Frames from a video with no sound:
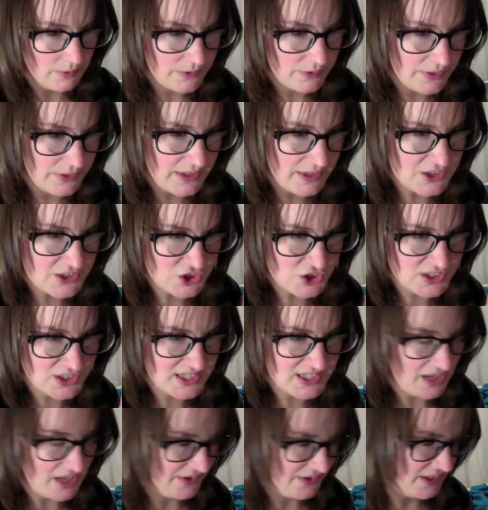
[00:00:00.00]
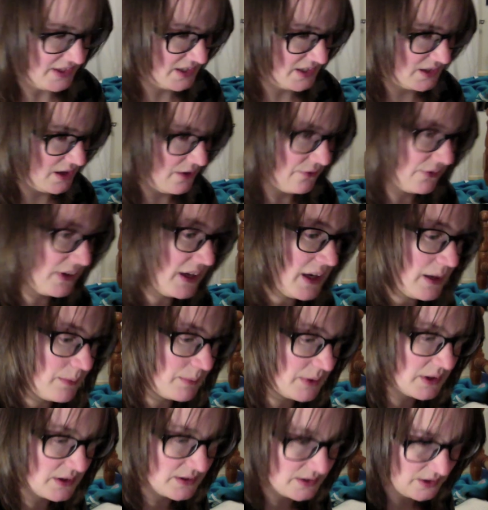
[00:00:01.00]
They should sell this stuff here,
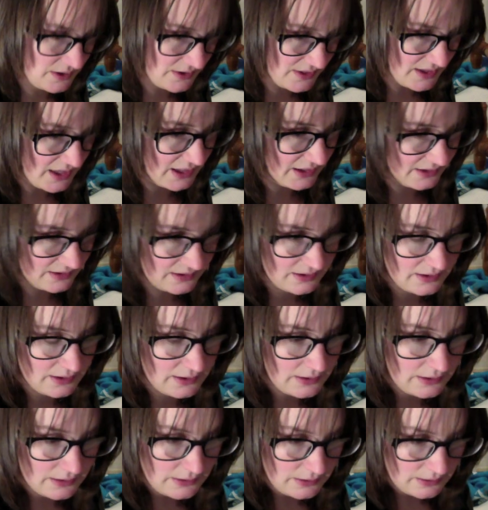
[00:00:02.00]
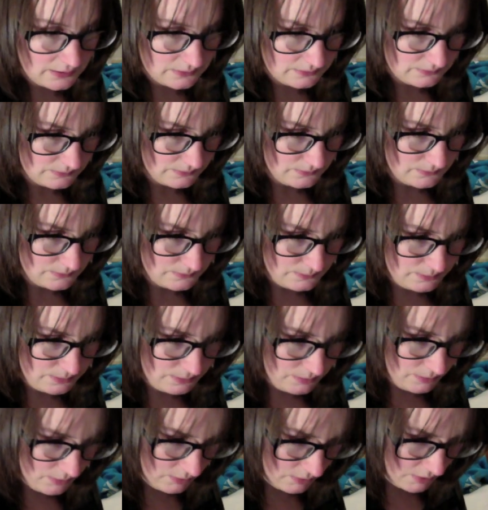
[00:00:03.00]
because I think,
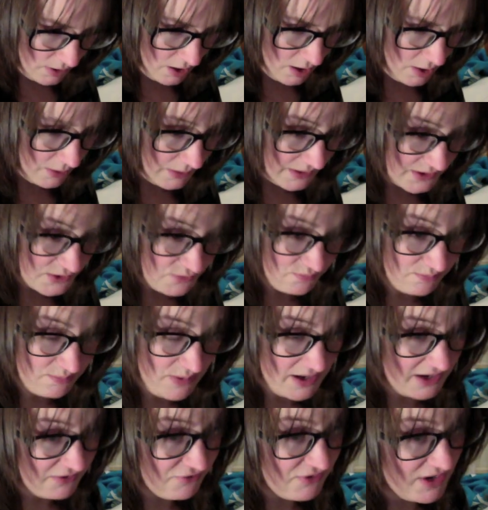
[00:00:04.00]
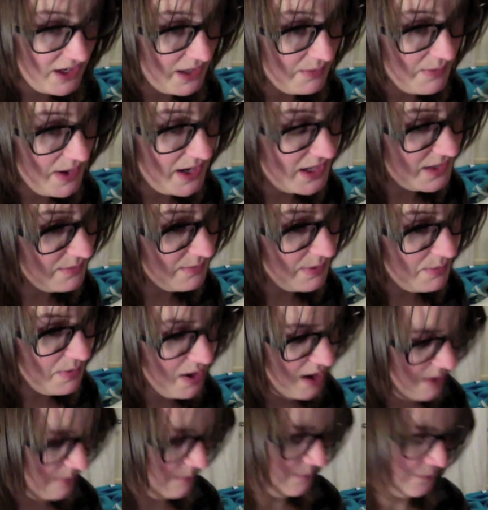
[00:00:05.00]
oh, it's really making me
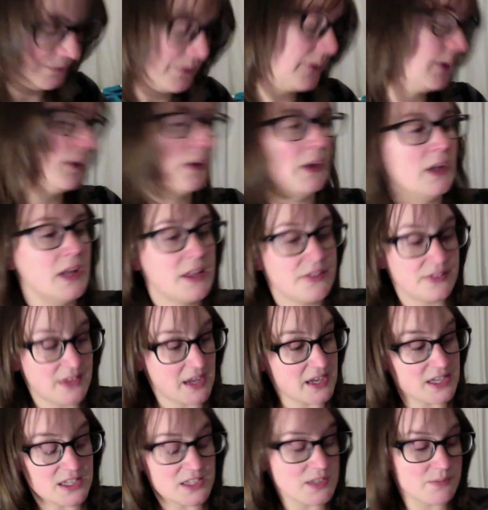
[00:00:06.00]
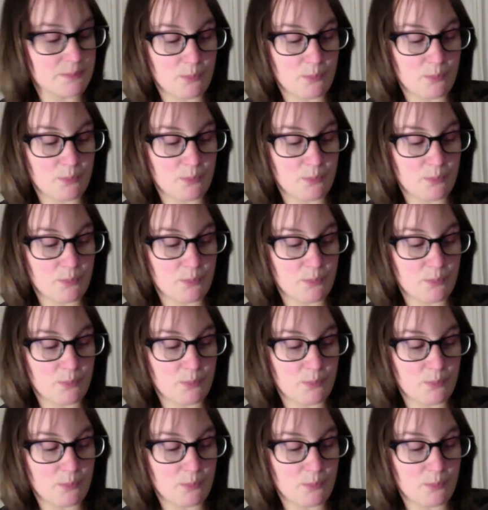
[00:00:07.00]
burp. That is